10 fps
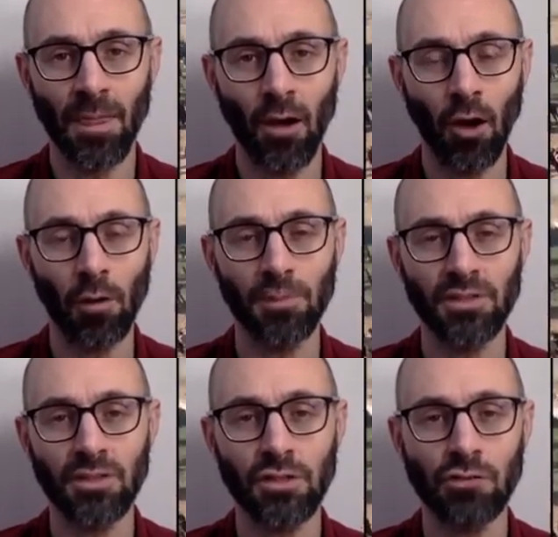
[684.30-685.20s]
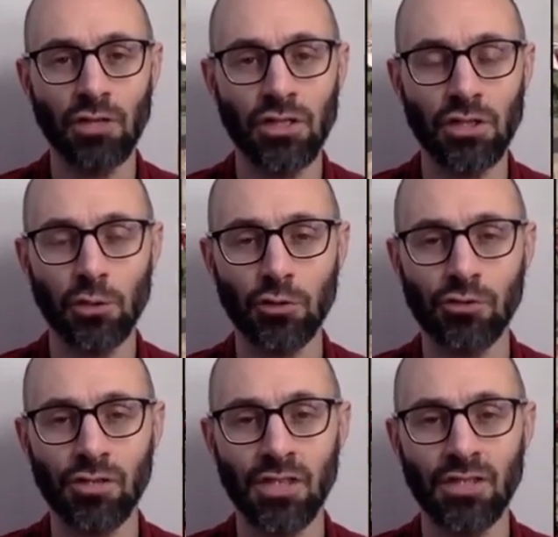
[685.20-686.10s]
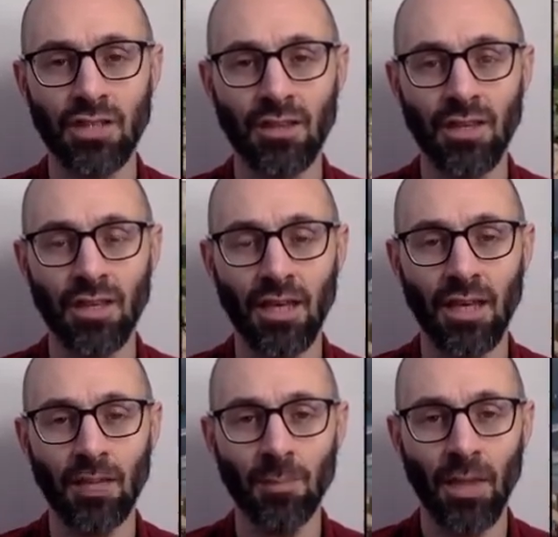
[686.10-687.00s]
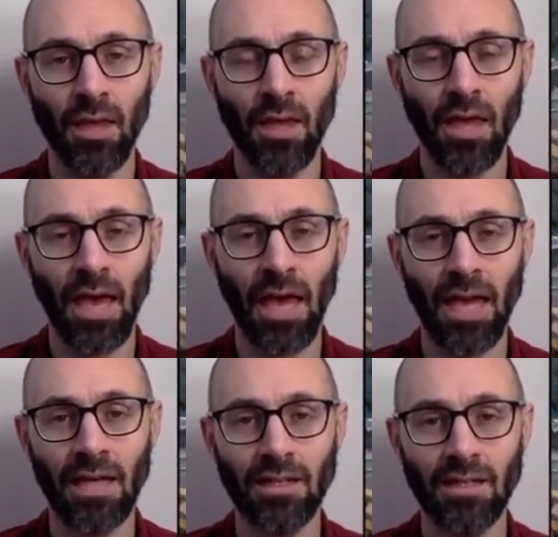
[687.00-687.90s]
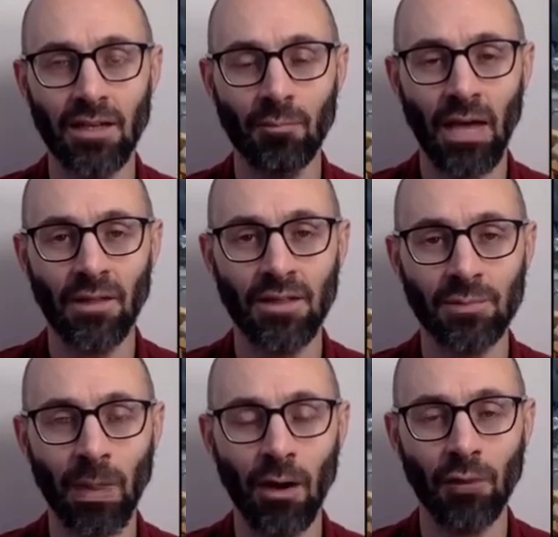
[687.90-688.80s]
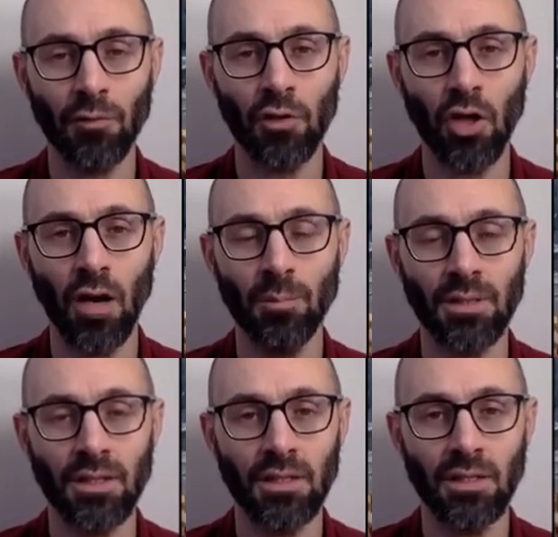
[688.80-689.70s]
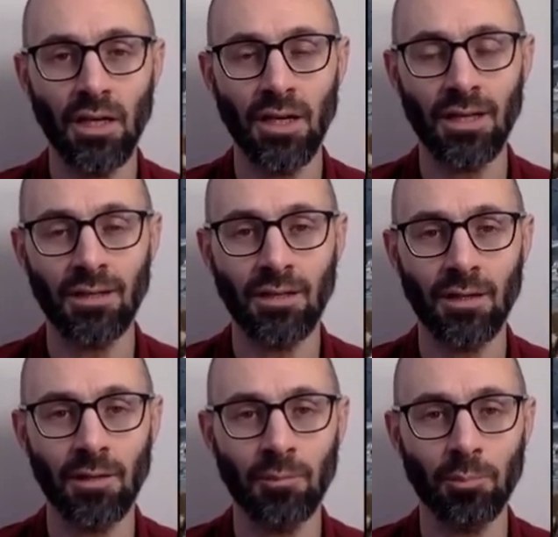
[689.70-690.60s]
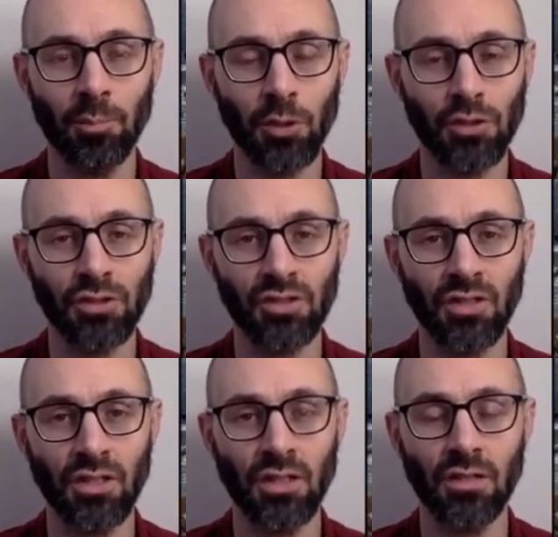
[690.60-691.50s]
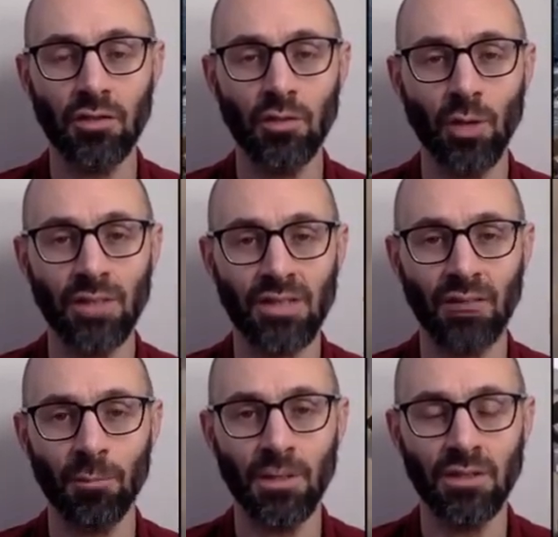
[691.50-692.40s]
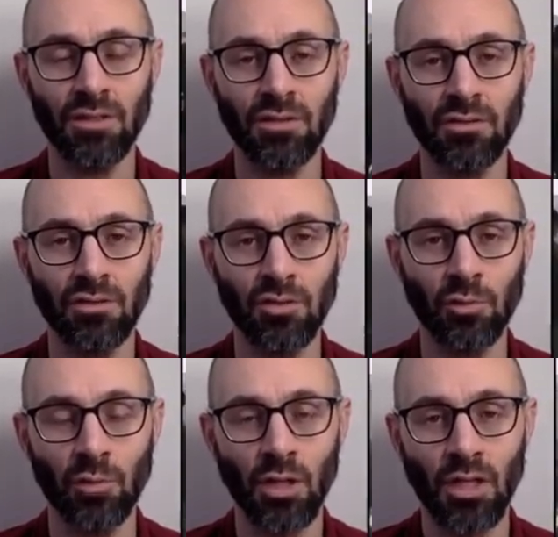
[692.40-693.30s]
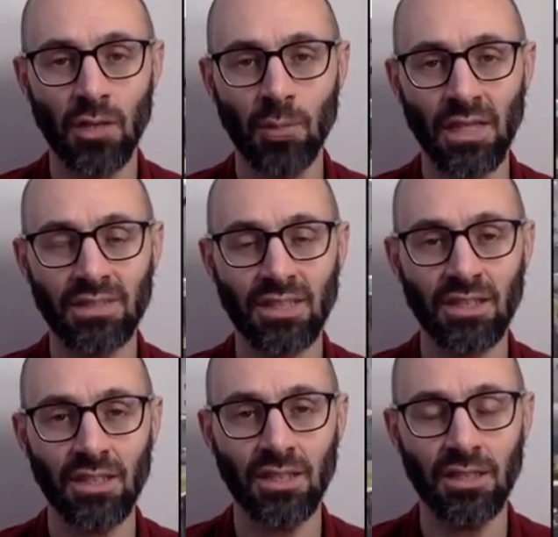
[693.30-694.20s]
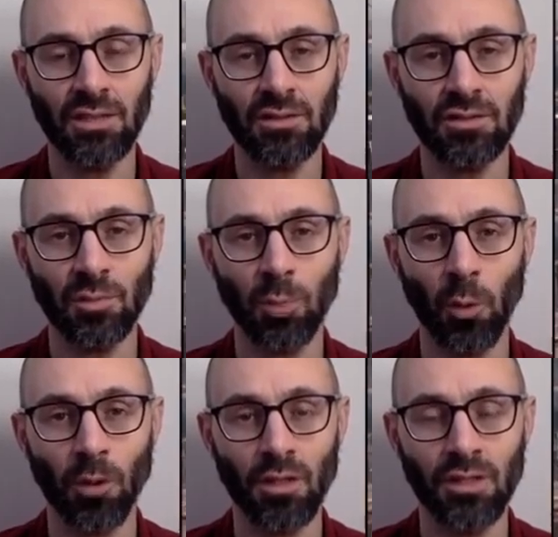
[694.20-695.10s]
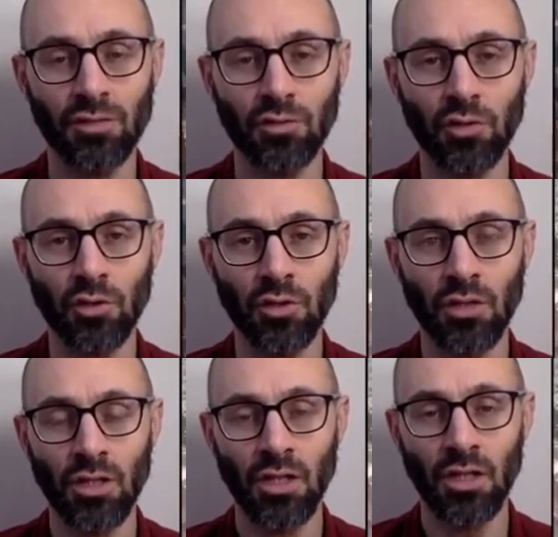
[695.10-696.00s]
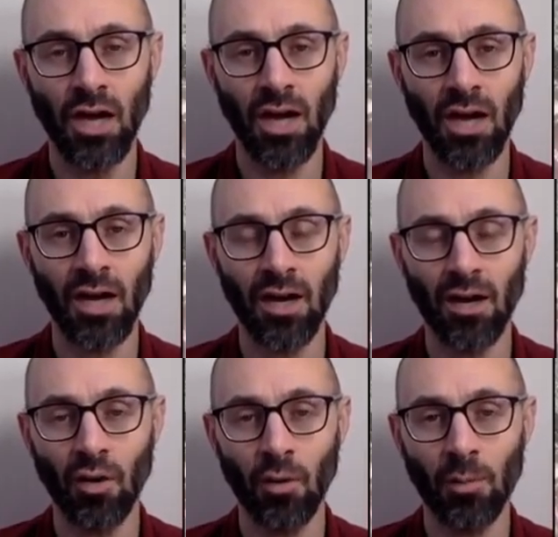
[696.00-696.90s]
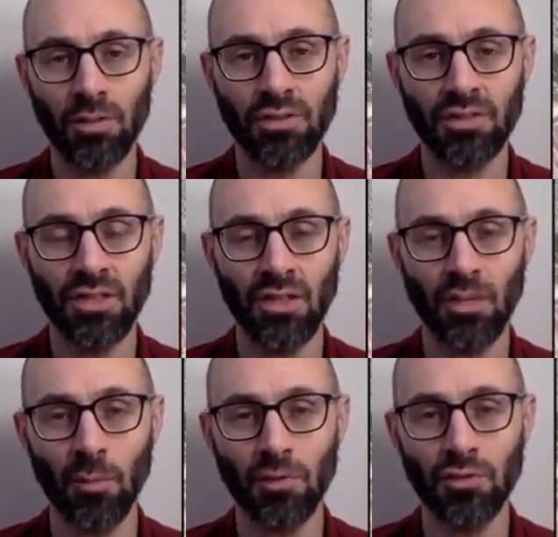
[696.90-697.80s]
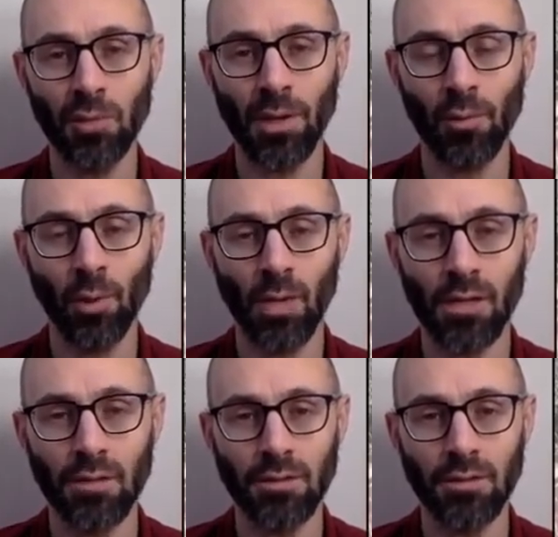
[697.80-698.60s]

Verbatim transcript: arms industry, geostrategic thinking, and uh, and this powerful lobby uh, uh pushes the U.S. government to to basically support Israel uh, almost uh, almost no matter what.